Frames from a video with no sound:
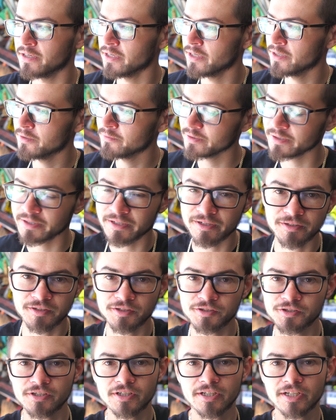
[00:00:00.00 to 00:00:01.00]
Everything on the
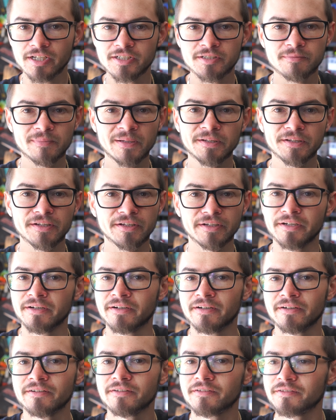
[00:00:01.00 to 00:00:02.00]
truck has been done,
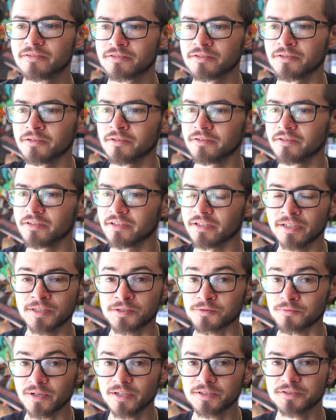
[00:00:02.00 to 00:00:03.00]
so
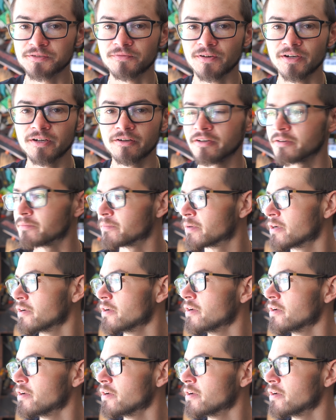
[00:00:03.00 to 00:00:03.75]
it's ready to fire up.